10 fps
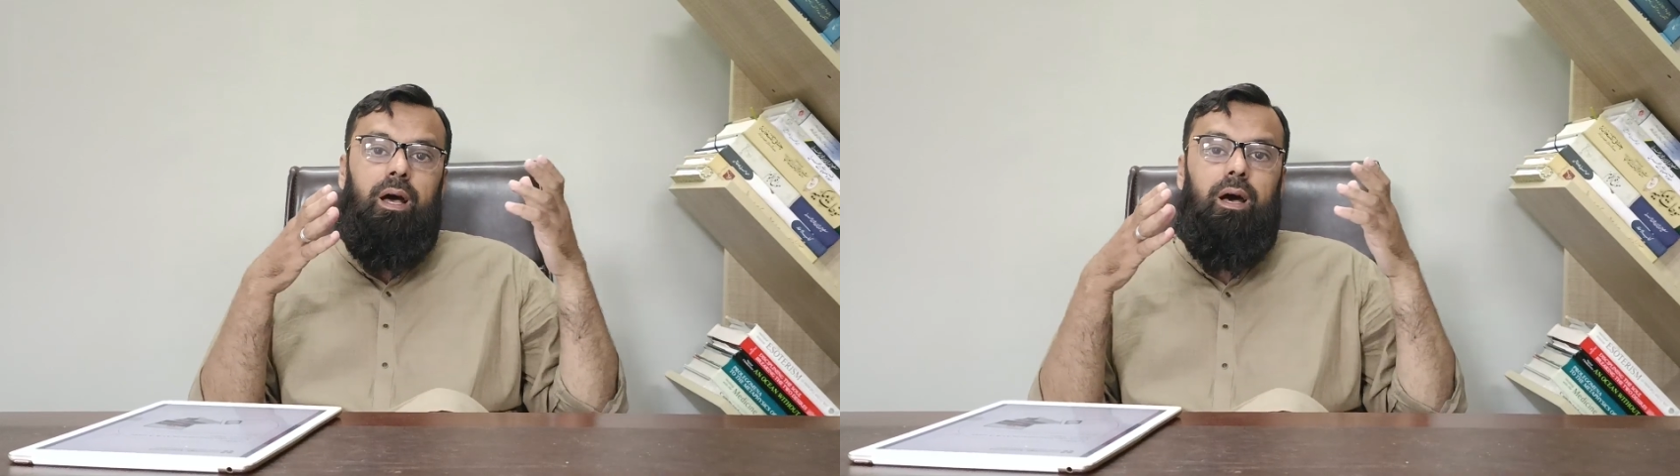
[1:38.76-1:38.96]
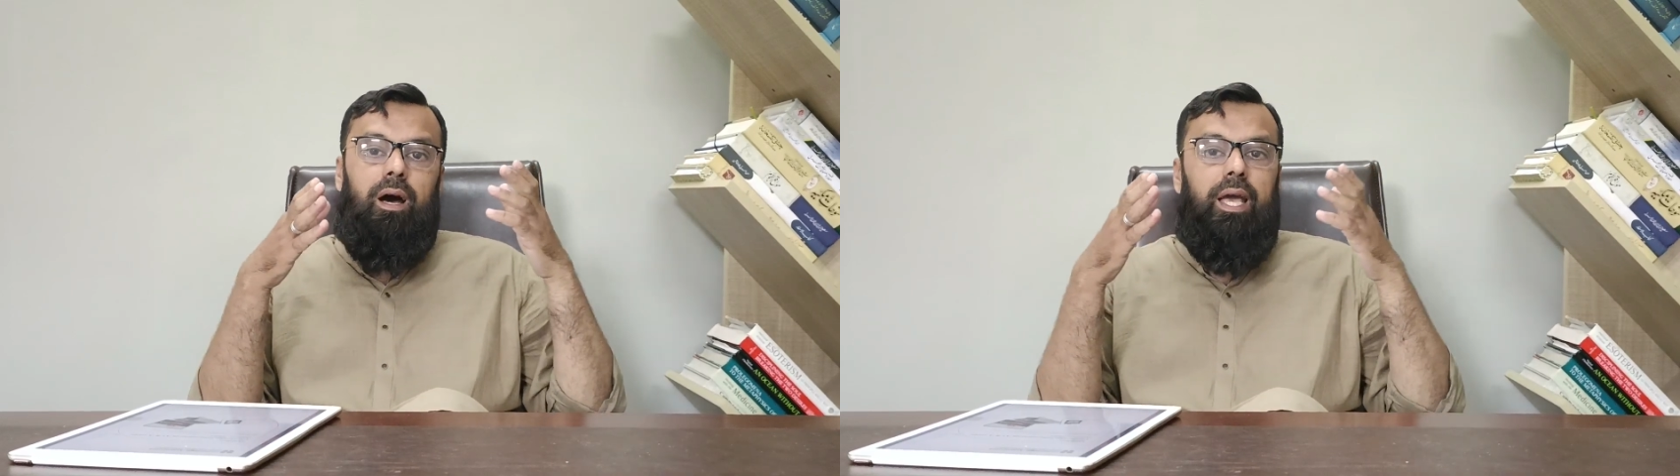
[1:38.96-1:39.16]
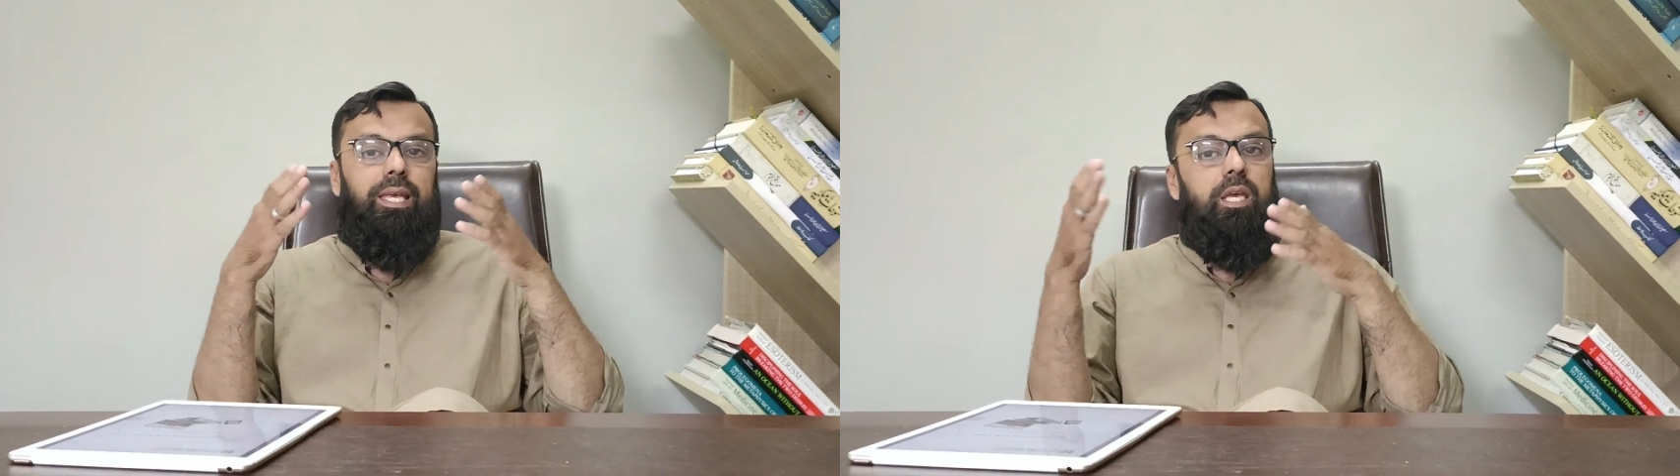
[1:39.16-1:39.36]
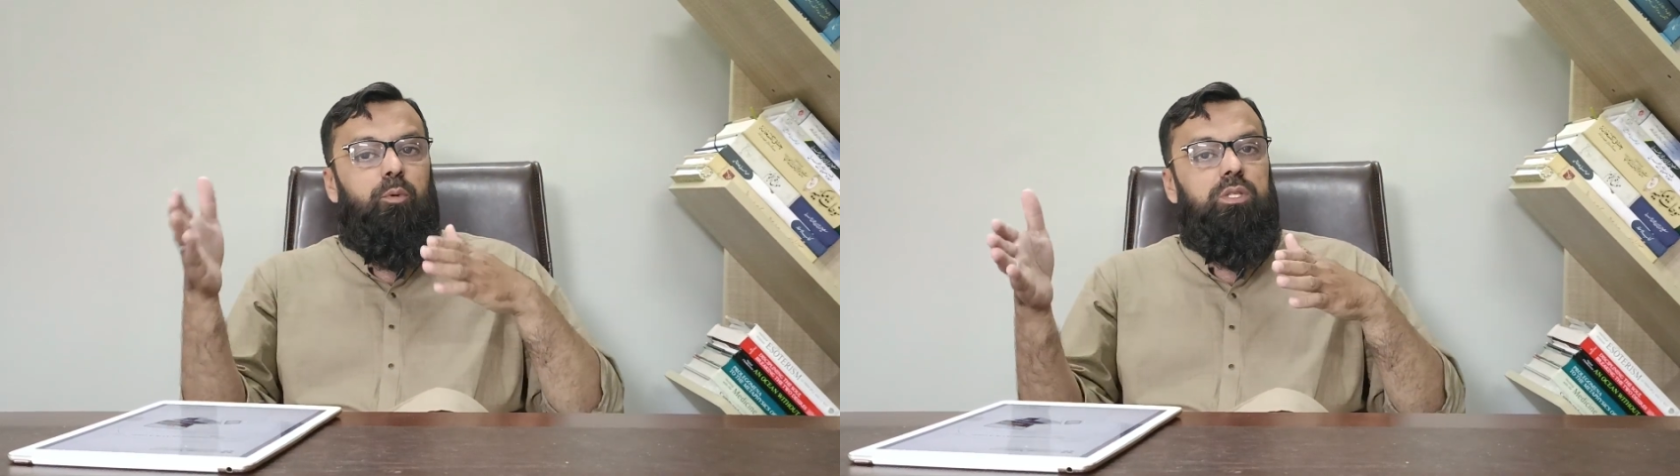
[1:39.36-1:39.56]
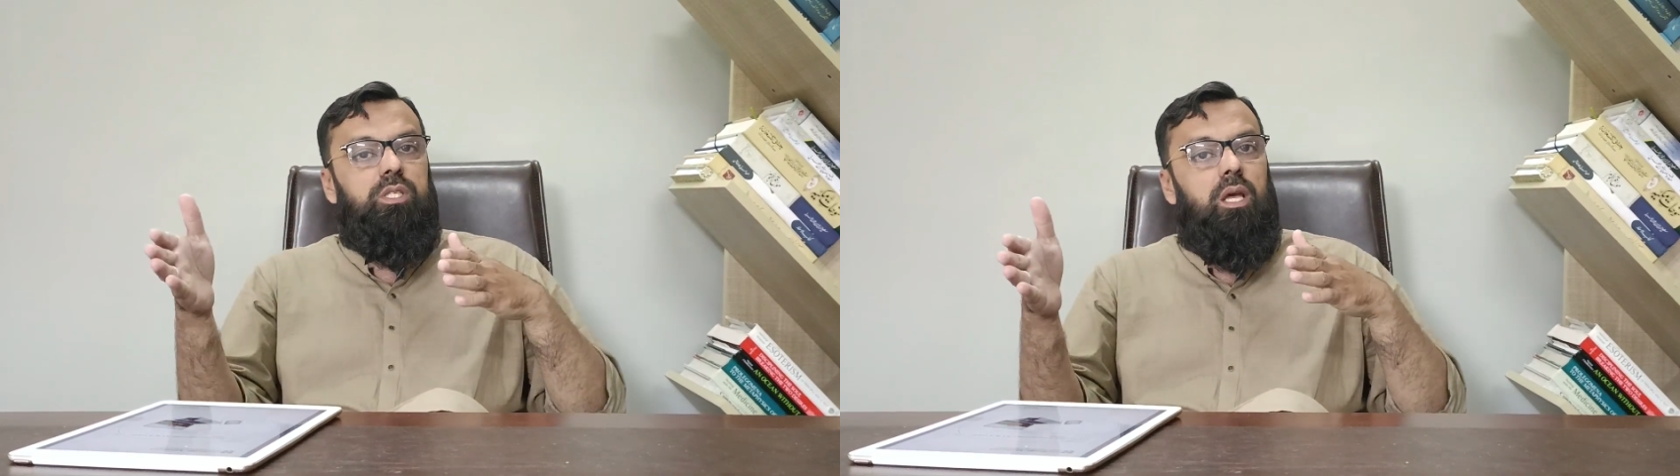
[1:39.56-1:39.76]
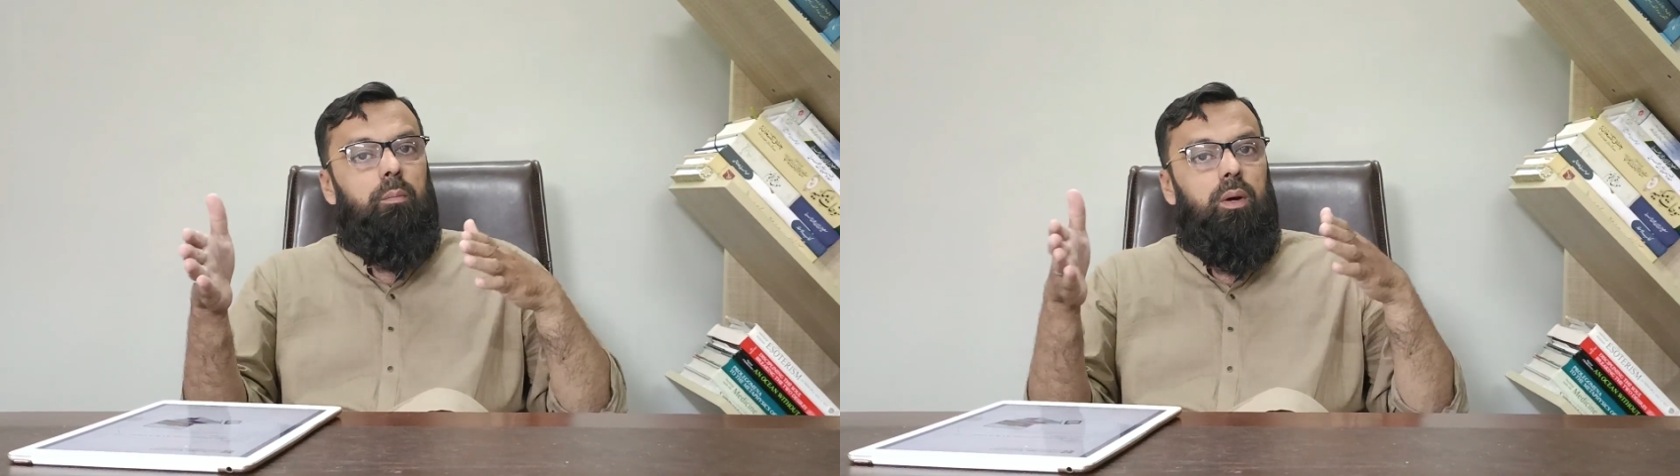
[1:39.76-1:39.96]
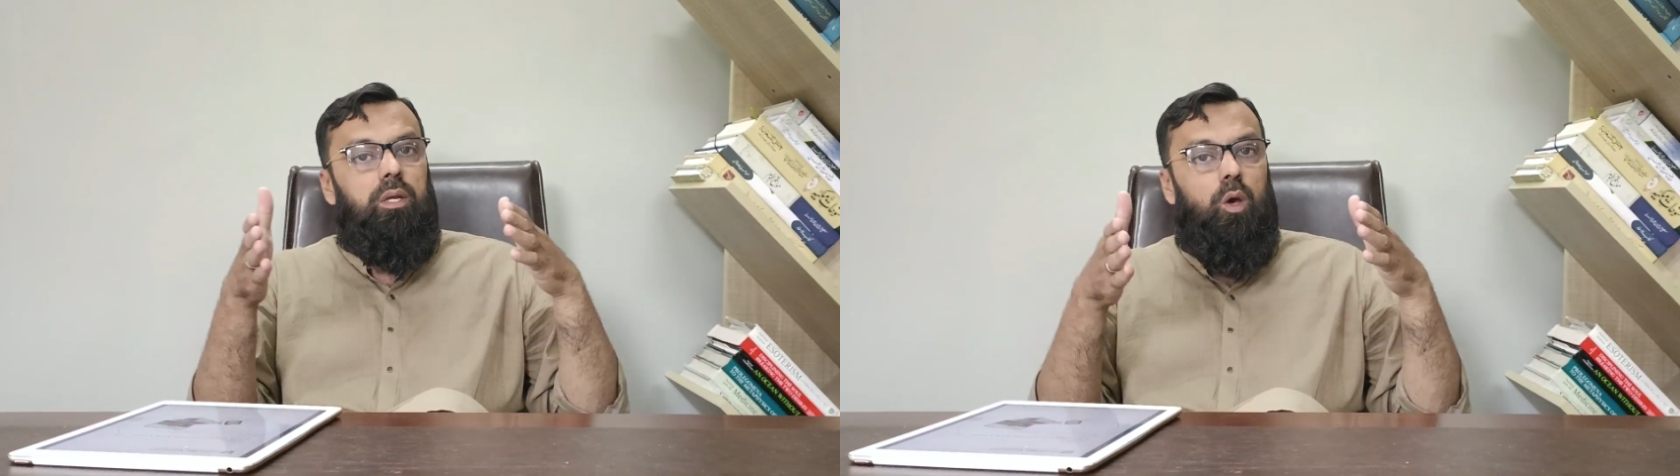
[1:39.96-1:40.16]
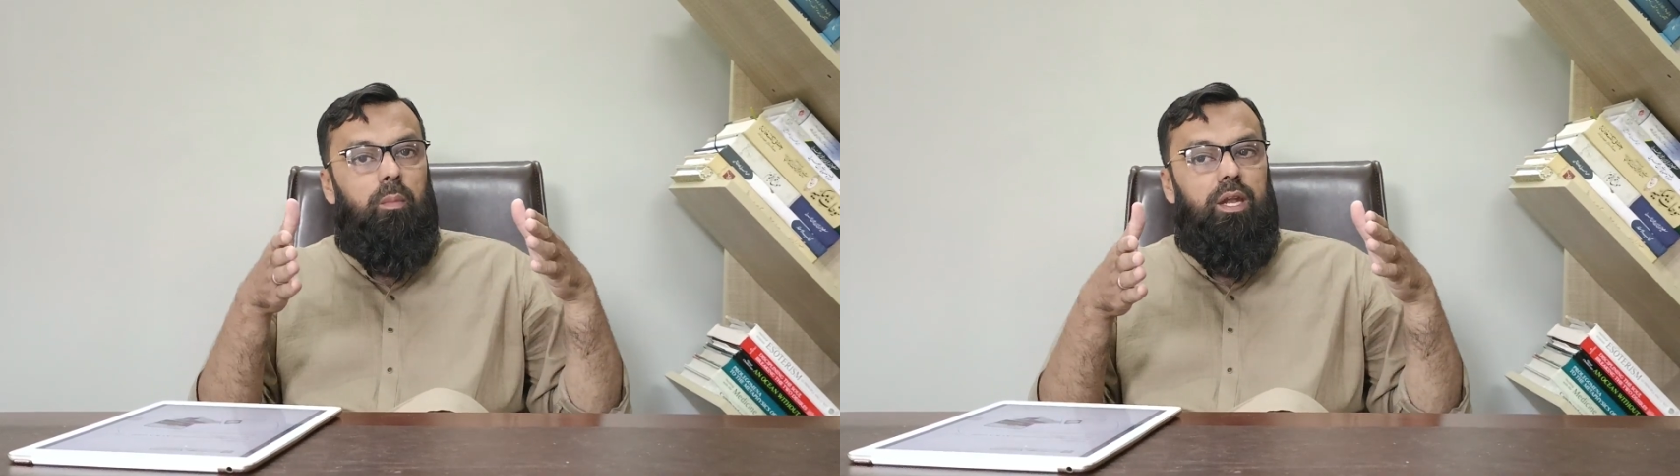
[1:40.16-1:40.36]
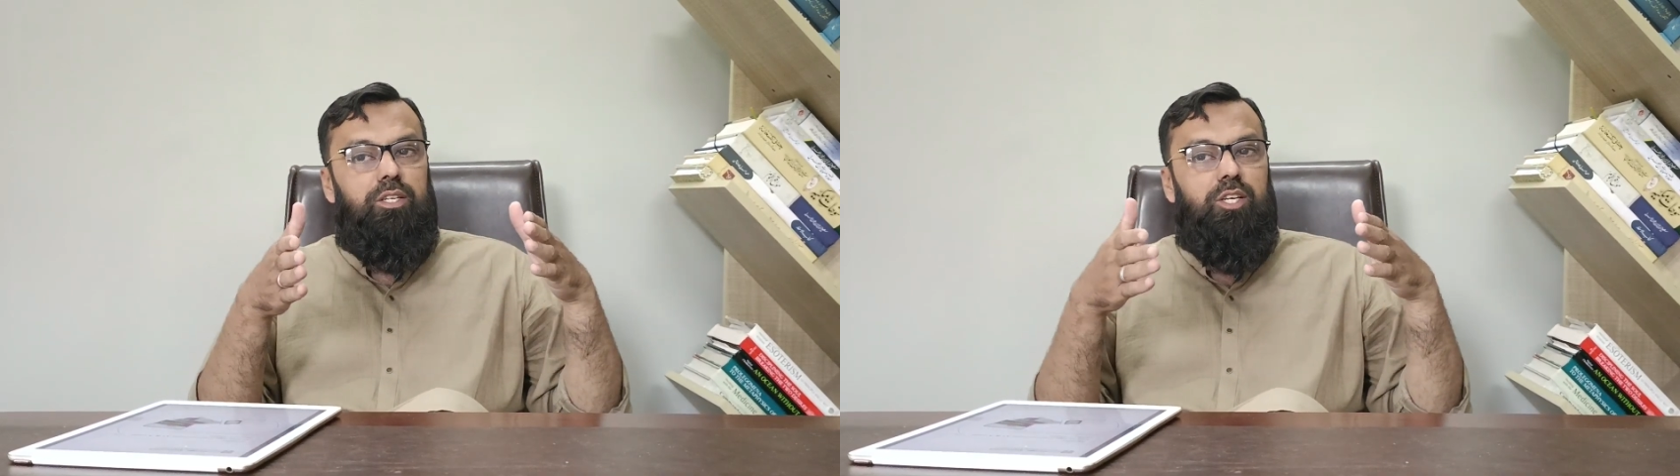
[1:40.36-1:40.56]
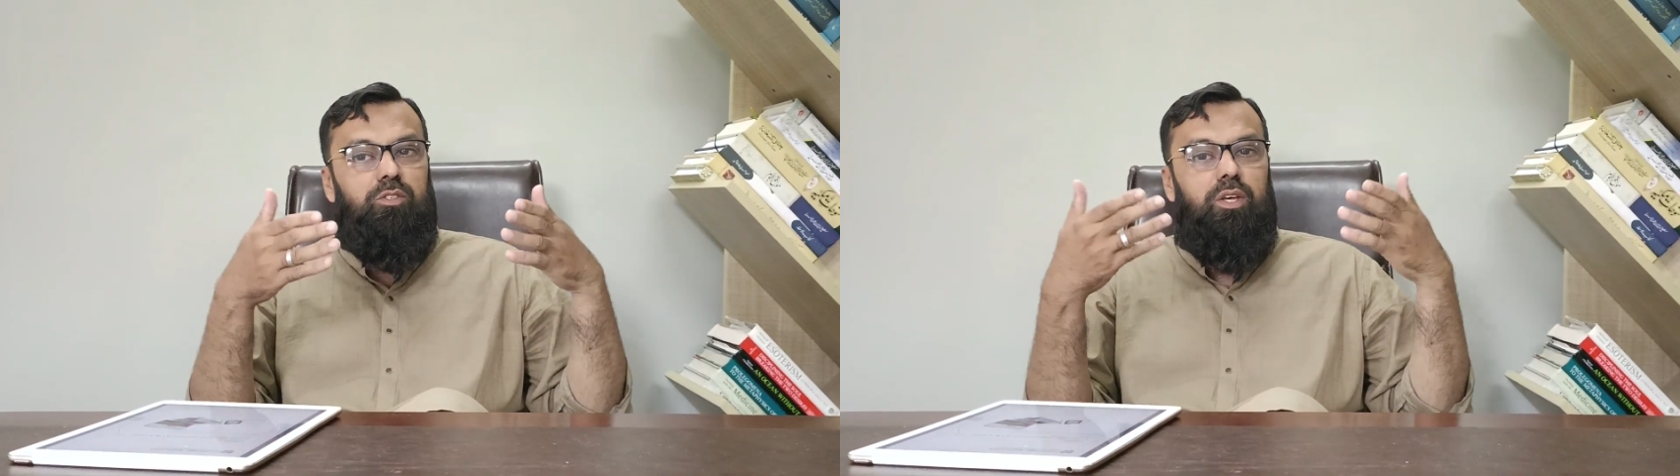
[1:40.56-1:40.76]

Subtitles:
I keep on saying about the humanities.